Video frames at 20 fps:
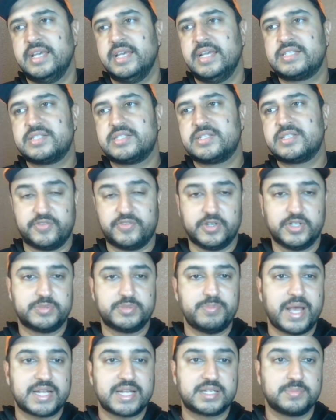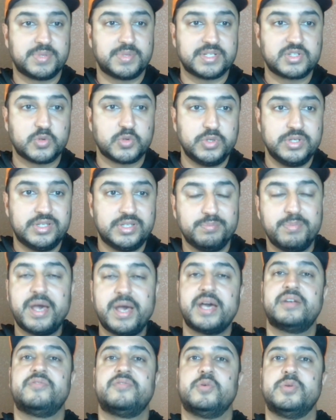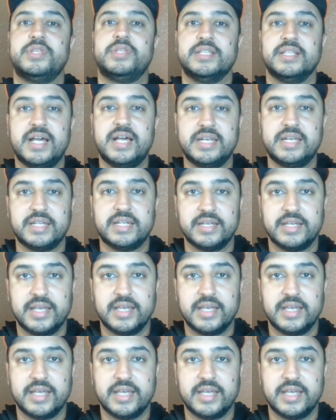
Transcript: It's the first matchup that's going to matter for the Illini.